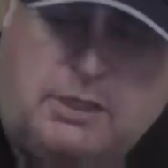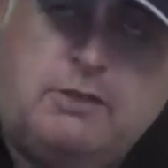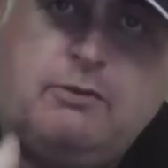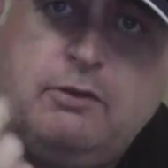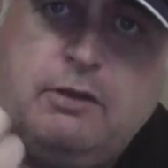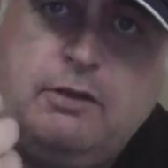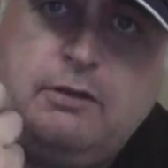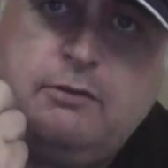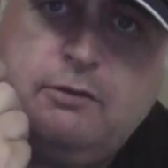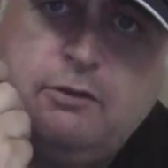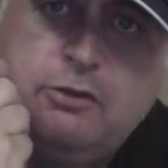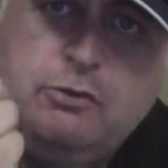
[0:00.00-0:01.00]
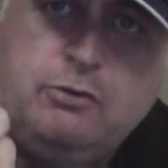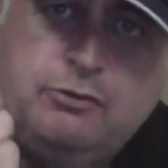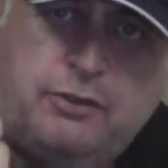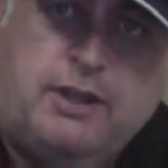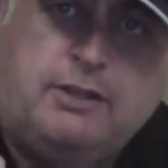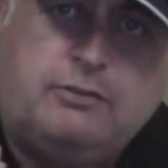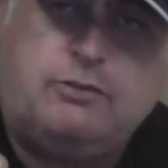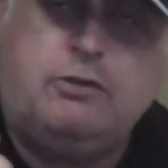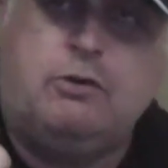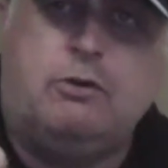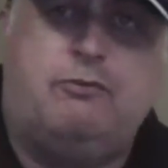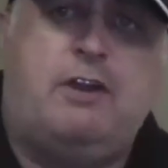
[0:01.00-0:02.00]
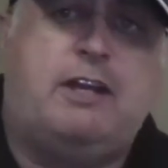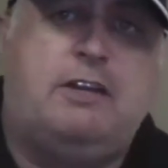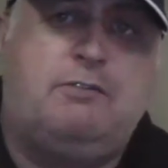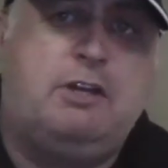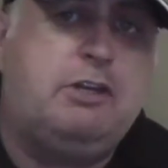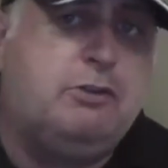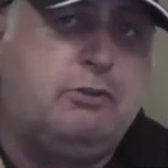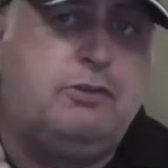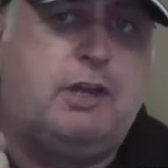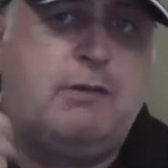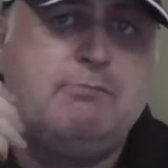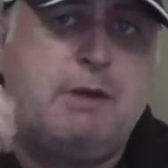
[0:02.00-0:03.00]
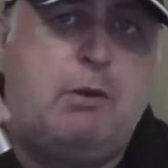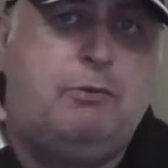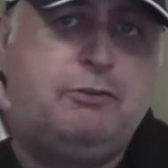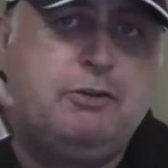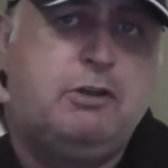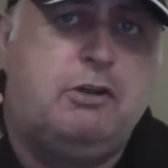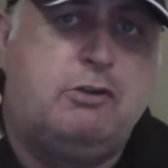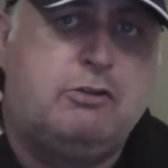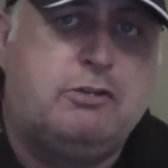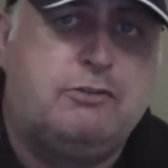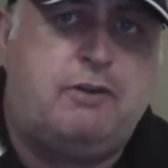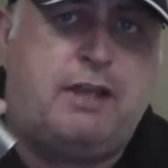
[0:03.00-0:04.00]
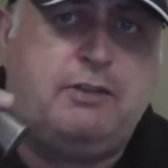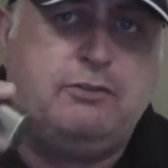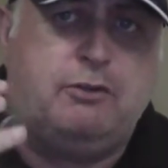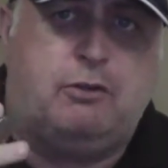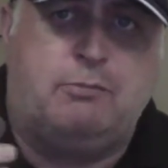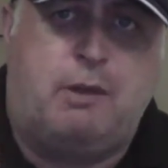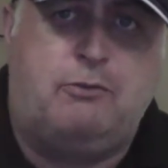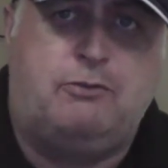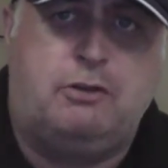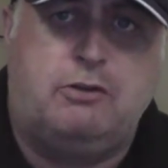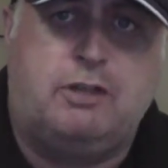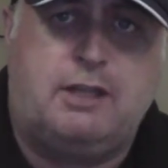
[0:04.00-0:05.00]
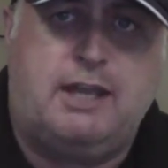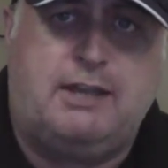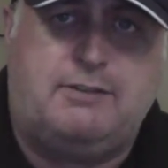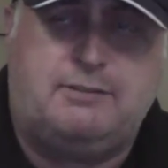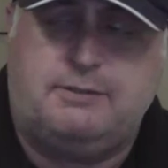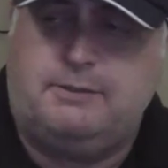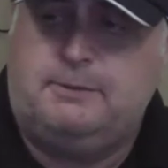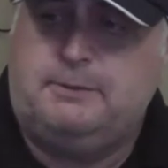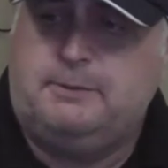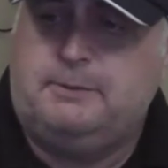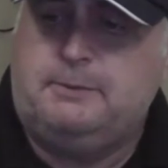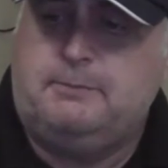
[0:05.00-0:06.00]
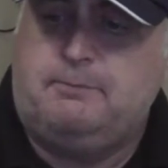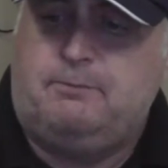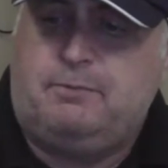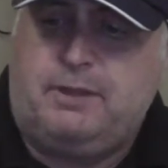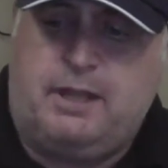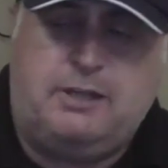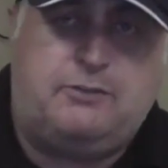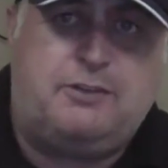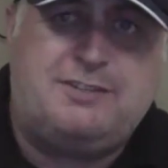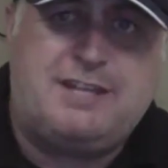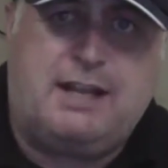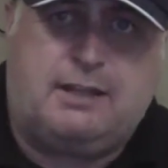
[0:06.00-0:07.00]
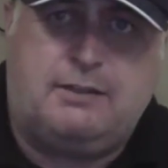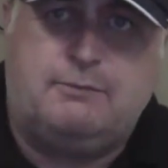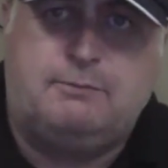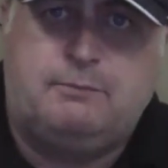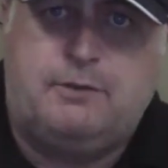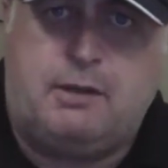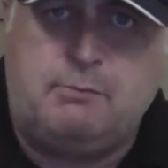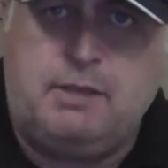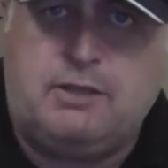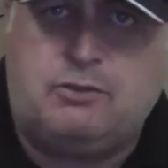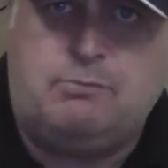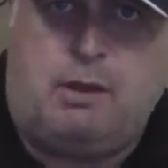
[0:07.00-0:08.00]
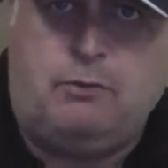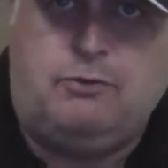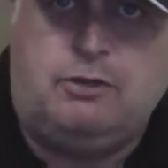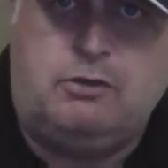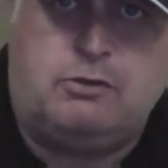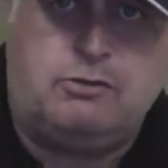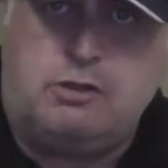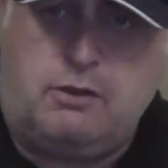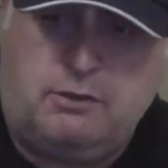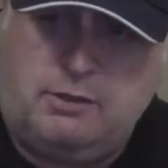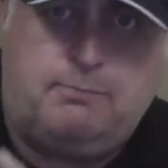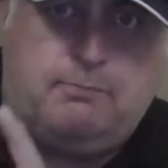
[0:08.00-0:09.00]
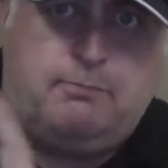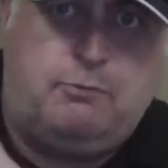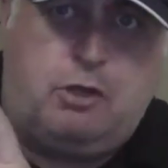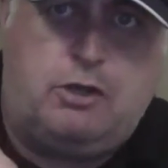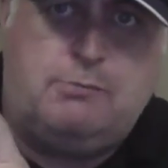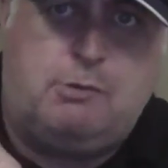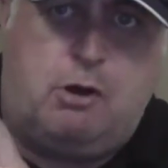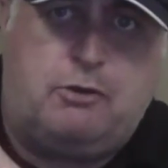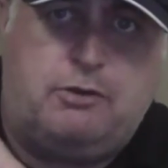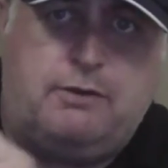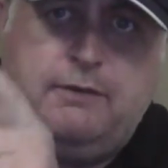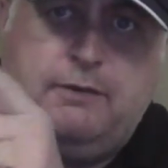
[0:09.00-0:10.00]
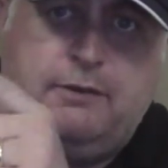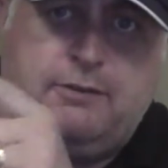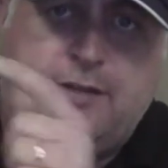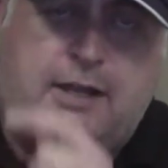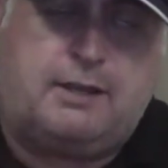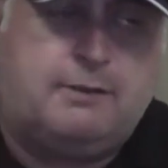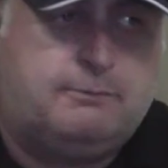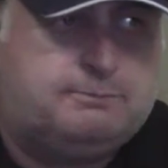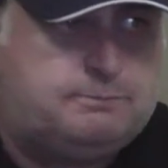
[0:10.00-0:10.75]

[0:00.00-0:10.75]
when you use this, you're effectively using a mouth to lung device or a mouth to lung kit, and it's the tank that makes it mouth to lung, not the mod, the tank.